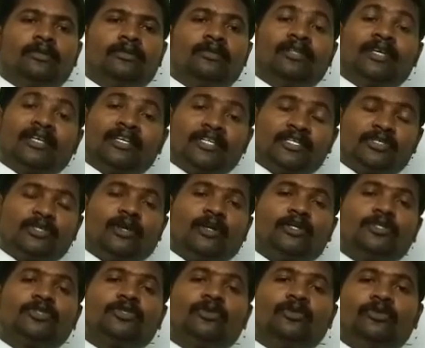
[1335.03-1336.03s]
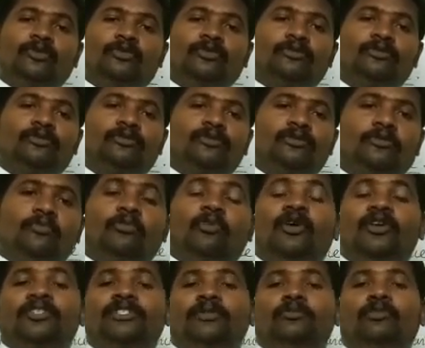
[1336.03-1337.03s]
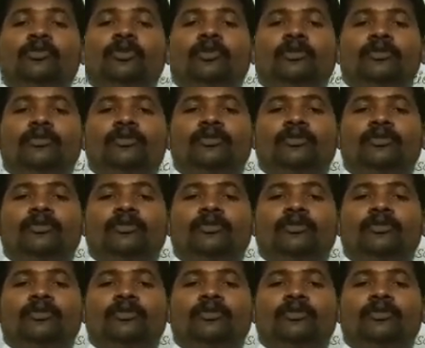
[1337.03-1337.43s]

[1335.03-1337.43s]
That is also possible